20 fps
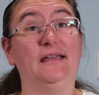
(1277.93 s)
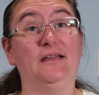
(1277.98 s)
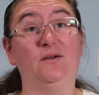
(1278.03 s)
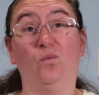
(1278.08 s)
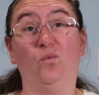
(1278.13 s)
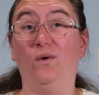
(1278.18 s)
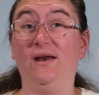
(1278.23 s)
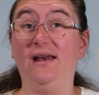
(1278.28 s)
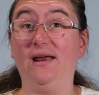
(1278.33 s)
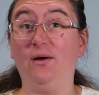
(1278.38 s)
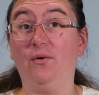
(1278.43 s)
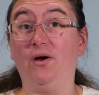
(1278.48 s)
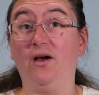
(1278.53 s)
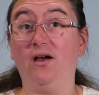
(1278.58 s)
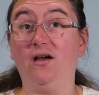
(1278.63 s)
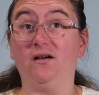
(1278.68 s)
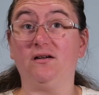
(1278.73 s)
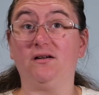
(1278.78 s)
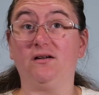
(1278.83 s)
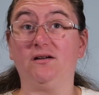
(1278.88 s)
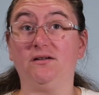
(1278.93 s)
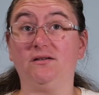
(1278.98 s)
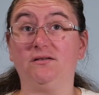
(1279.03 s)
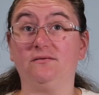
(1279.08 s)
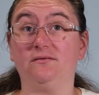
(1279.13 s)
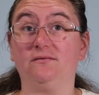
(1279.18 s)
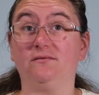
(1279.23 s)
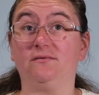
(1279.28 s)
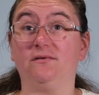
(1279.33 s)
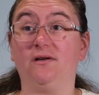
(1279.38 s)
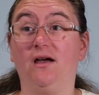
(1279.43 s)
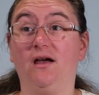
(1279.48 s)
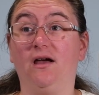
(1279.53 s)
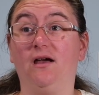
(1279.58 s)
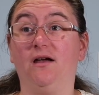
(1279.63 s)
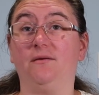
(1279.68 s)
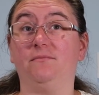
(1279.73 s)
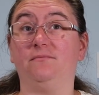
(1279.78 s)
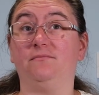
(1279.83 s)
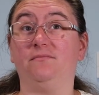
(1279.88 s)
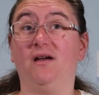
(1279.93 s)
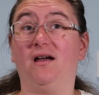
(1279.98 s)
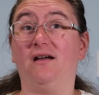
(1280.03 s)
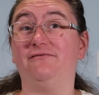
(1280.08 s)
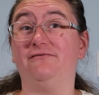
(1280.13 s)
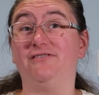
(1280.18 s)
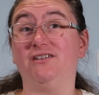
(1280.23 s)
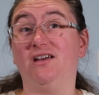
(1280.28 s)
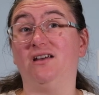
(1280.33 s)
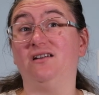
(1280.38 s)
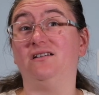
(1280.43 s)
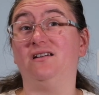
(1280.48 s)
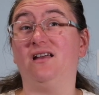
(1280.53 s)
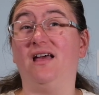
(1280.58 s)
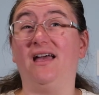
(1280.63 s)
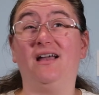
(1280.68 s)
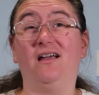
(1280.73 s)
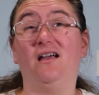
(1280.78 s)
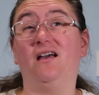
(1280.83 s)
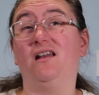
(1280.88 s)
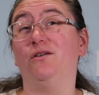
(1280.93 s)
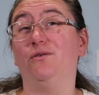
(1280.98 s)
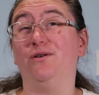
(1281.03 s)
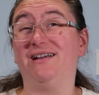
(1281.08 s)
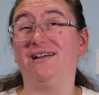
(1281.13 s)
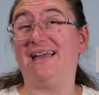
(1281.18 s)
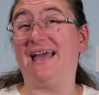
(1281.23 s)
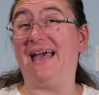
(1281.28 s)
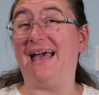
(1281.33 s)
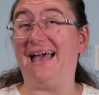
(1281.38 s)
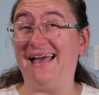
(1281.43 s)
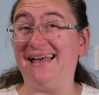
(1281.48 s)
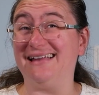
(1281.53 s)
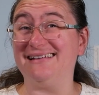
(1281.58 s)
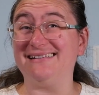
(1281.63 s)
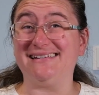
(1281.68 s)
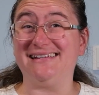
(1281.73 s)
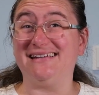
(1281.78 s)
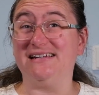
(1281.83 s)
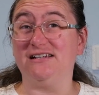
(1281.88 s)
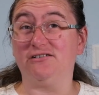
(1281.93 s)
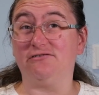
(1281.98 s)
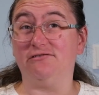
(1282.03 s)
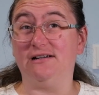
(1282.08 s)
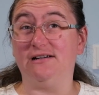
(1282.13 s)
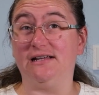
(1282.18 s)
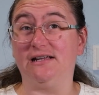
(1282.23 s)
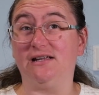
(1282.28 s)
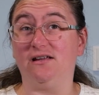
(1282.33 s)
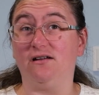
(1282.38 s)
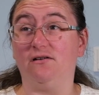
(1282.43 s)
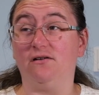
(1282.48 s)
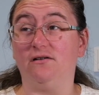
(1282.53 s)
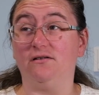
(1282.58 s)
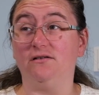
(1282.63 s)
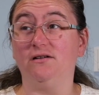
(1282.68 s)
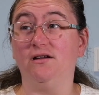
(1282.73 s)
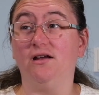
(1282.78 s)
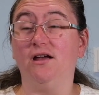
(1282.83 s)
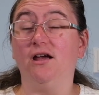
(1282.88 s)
Will it work? I've done a colourwork hat in acrylic yarn,